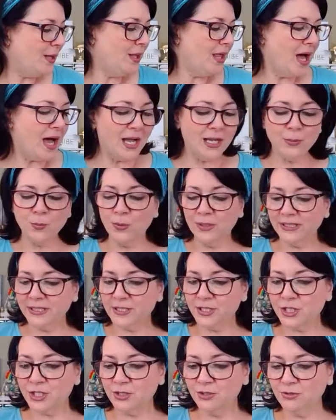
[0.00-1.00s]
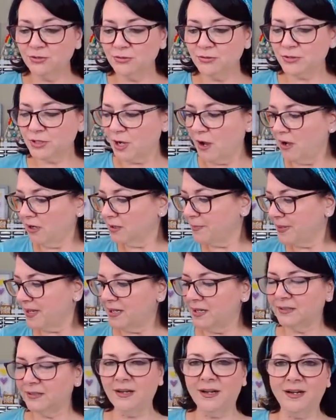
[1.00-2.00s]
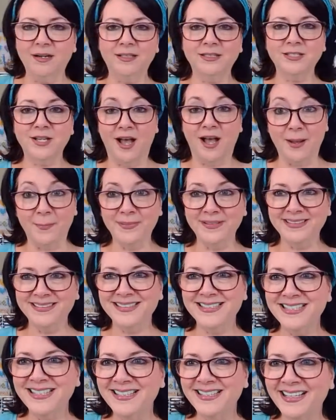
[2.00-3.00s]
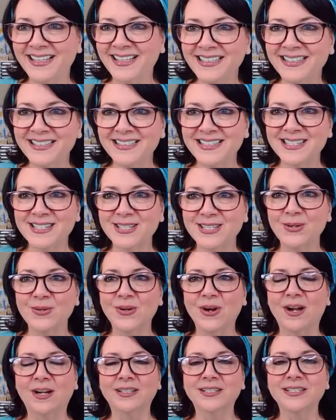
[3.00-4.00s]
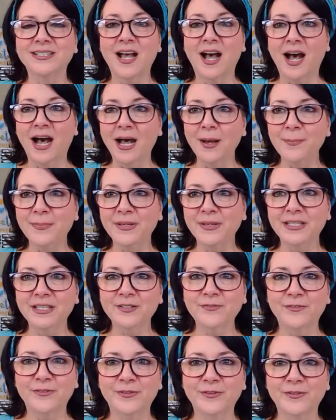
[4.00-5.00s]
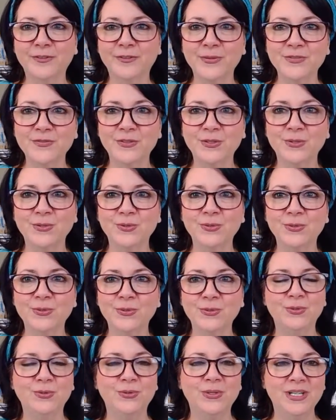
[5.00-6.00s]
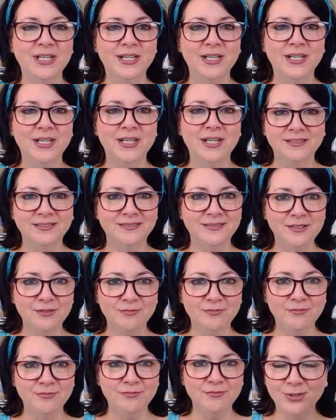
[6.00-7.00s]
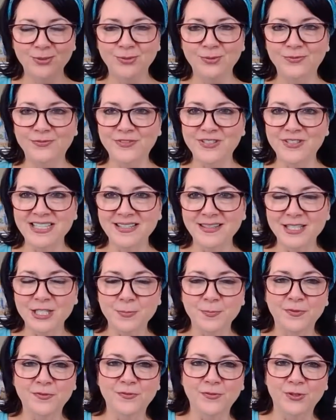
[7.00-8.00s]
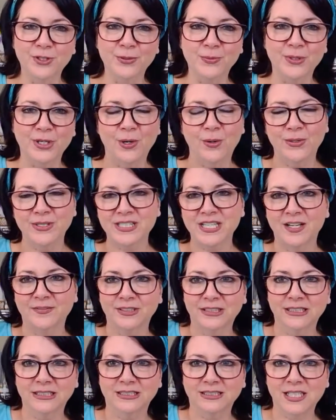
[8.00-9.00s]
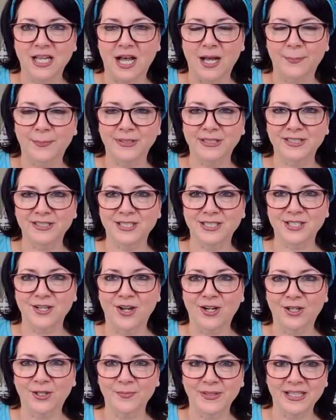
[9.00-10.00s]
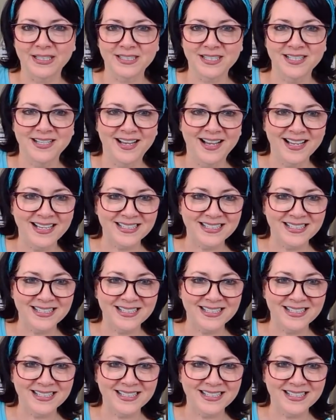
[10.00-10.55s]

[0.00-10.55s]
Well, I wanted to talk about our topic tonight. So our topic, for those of you who who've seen this before, we always have a little topic to talk about.